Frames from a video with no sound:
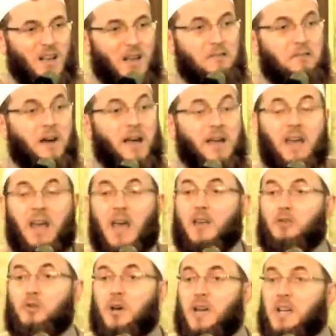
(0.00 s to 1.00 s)
If I uh,
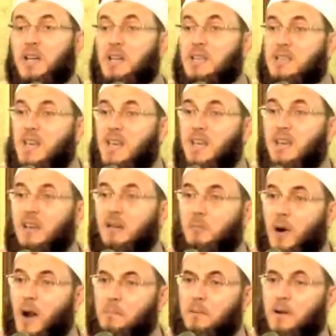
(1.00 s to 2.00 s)
do anything
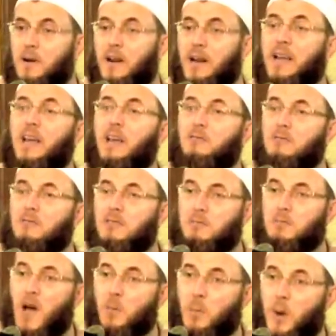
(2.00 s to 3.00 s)
properly, it was
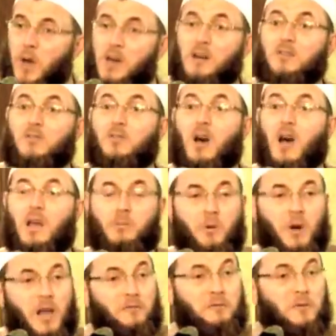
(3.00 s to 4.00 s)
my parents. So I
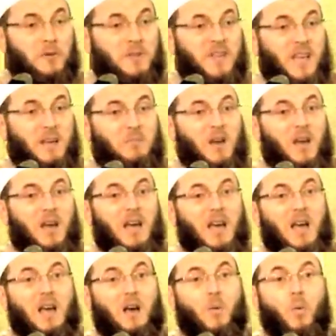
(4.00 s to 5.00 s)
pray for them.
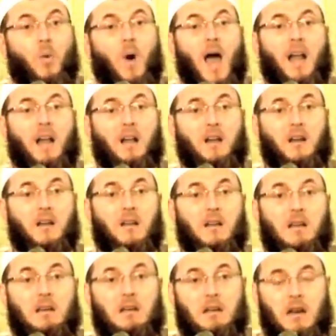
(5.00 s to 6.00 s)
One
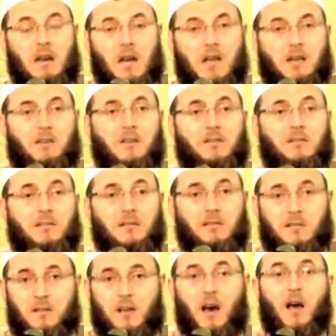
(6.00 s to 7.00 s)
religious
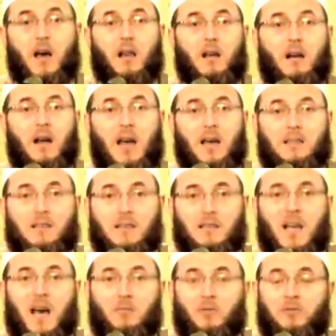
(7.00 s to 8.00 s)
scholar at the
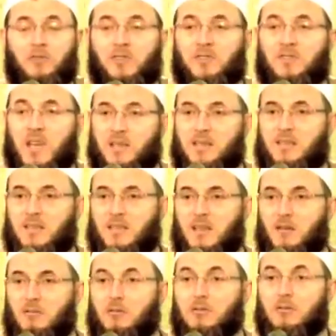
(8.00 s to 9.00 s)
time of his death
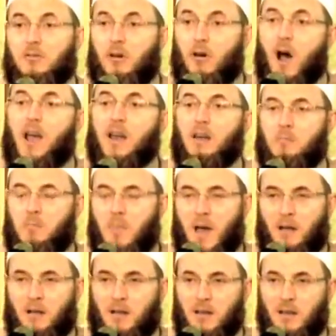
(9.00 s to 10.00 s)
was crying
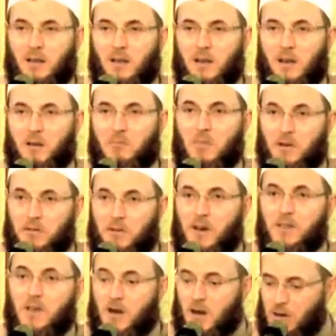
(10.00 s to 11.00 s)
badly. My
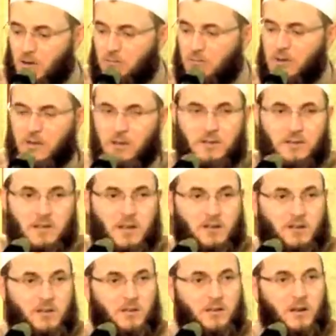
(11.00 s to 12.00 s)
father in law witnessed
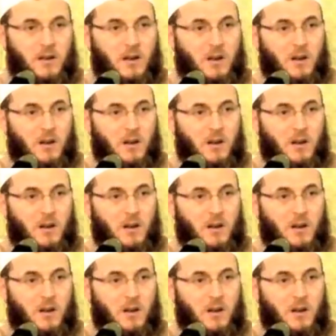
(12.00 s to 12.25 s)
this.